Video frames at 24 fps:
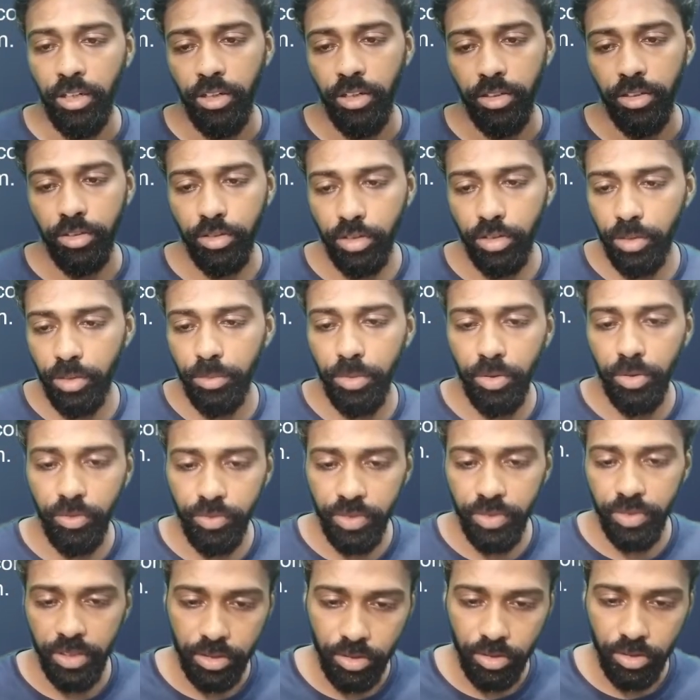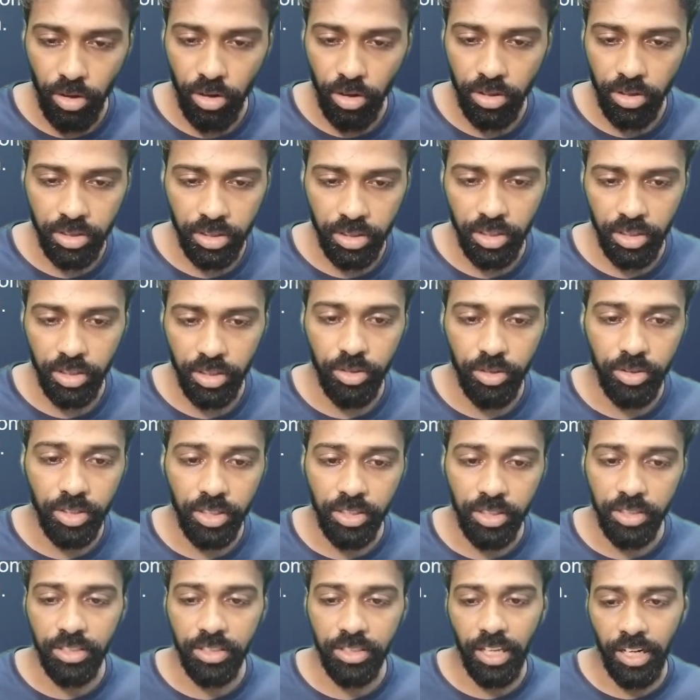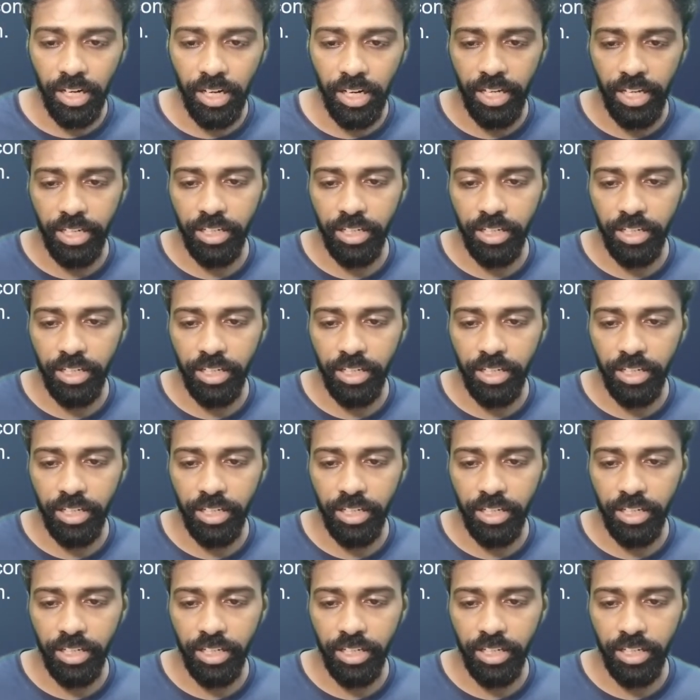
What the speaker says: to remove this toxic using sunlight.